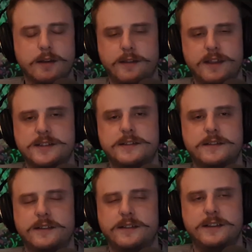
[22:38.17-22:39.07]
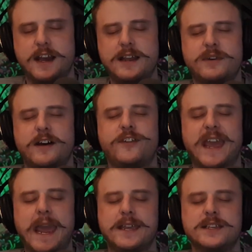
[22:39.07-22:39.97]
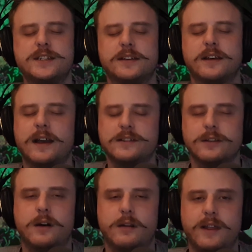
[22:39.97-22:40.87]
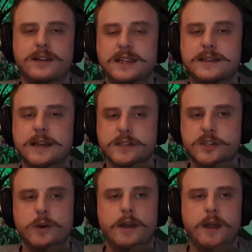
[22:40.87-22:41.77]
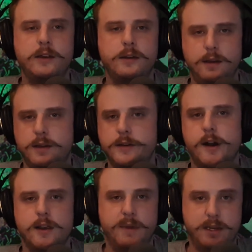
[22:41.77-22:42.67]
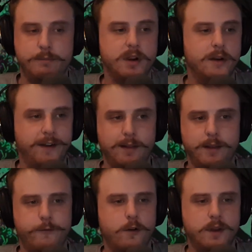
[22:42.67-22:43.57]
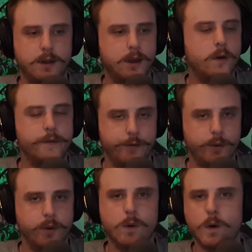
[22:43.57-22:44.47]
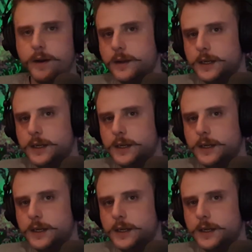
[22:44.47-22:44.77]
This type of case has a lot of like details to it, and you need to document it perfectly for it to go through in court.